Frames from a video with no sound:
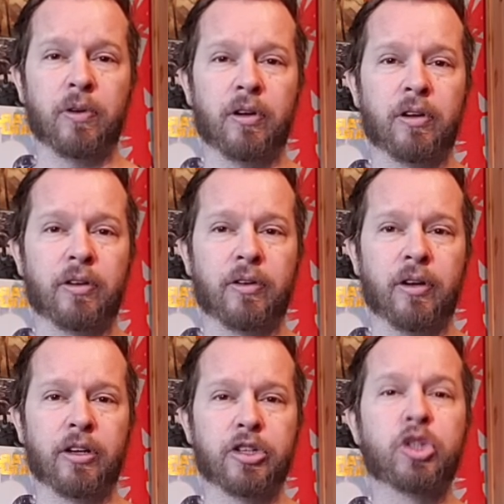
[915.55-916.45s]
uh,
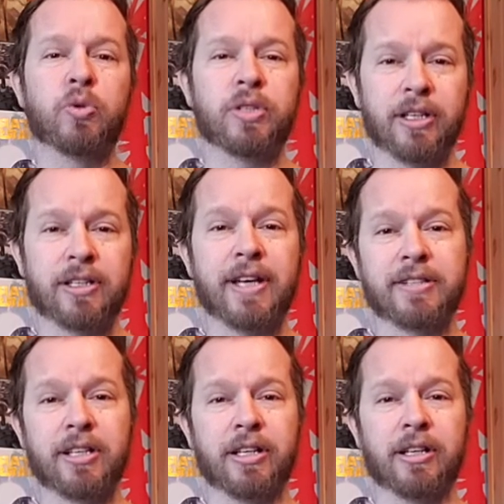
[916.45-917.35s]
uh, choosing a
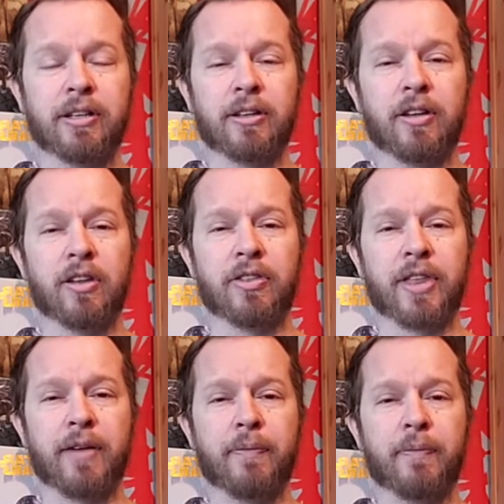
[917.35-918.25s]
destiny
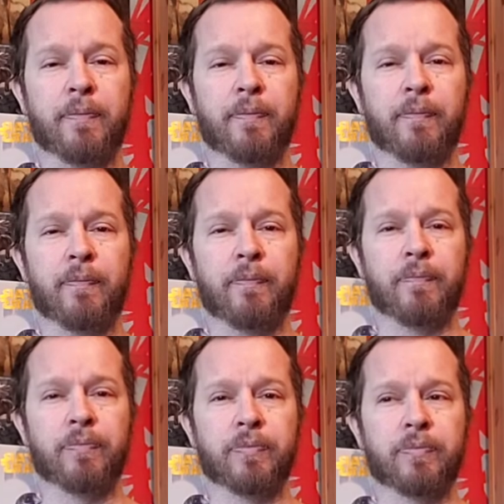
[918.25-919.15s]
that
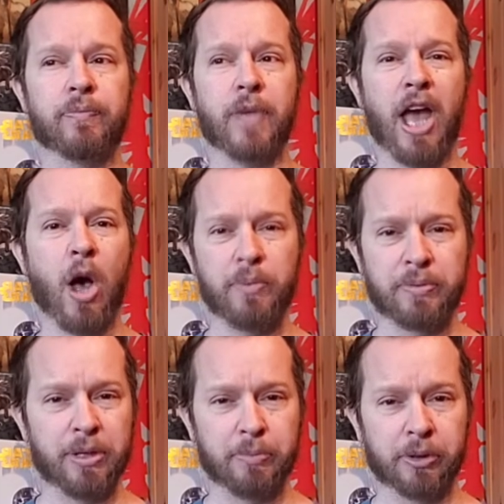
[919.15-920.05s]
helps
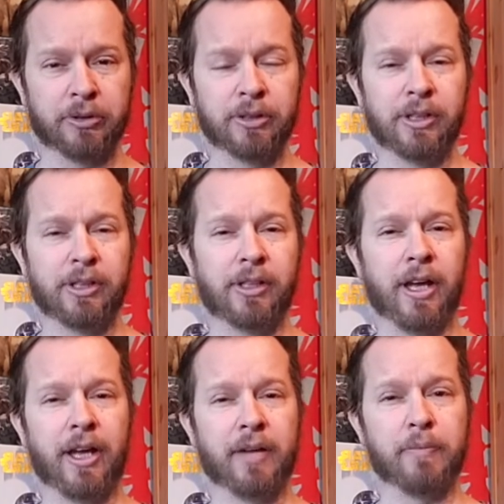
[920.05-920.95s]
people
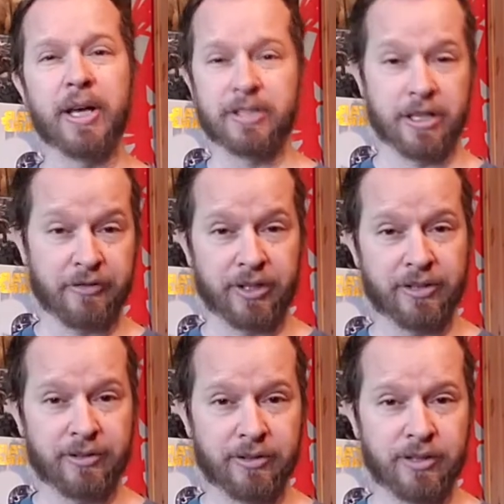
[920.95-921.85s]
and makes a
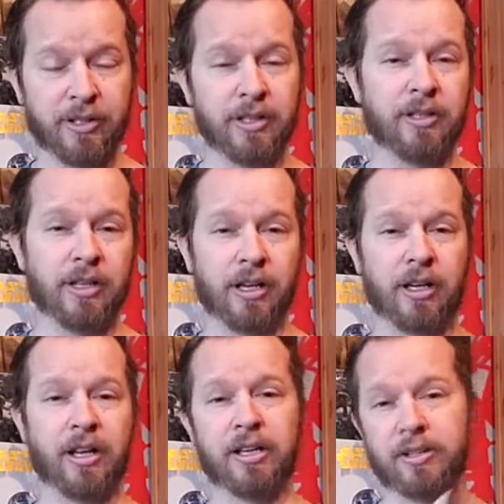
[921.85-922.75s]
difference.
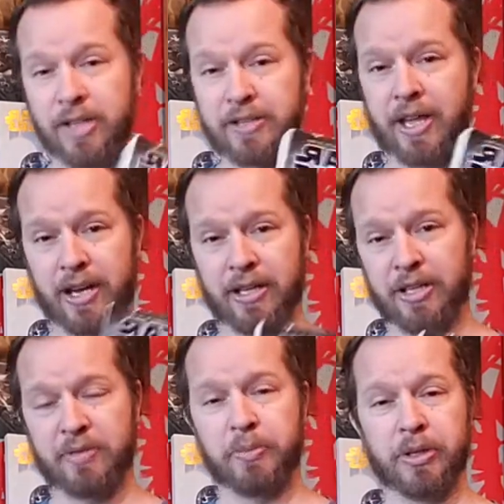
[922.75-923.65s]
and he does that in
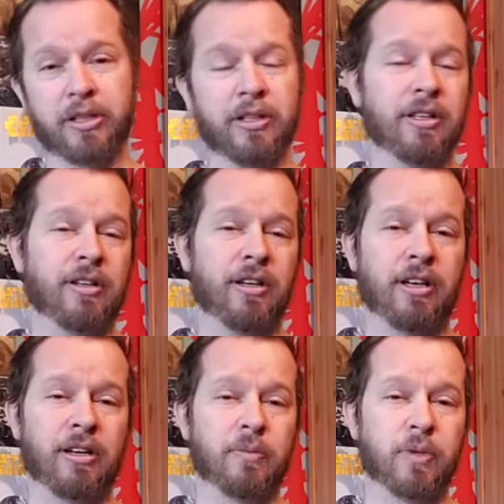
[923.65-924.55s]
this book.
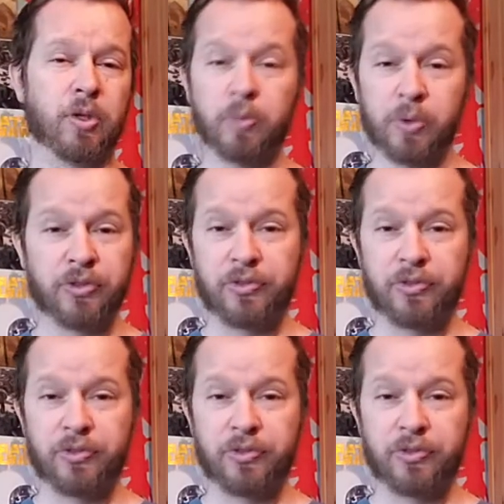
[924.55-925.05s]
Um, you would,